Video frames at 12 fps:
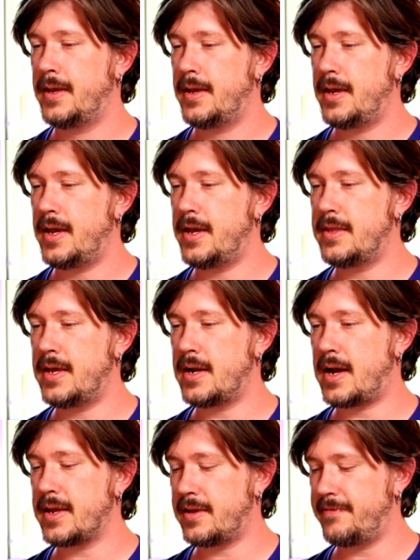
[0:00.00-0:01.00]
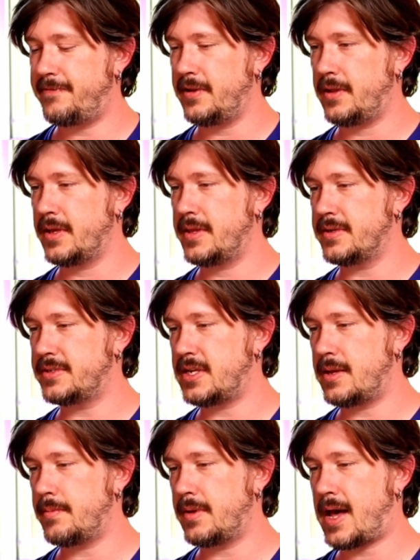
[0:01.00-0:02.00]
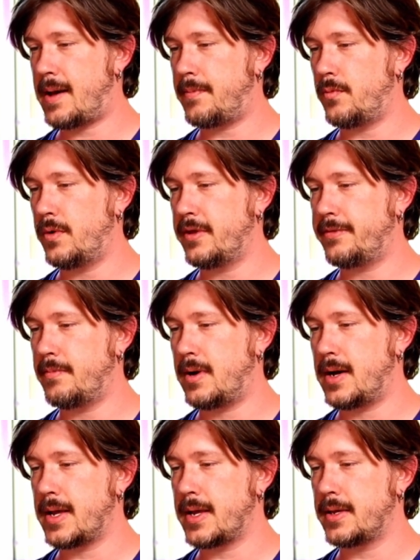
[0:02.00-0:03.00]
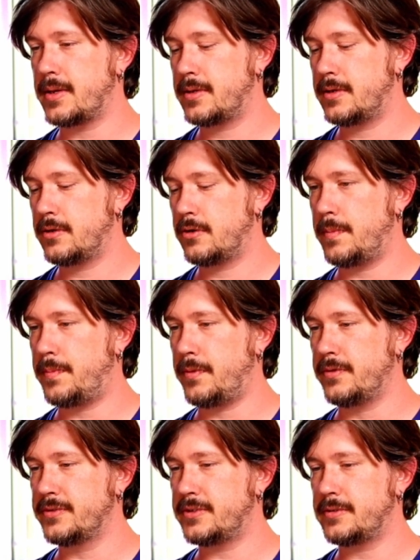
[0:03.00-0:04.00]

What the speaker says: And then I can fill in the same gap with my cripples.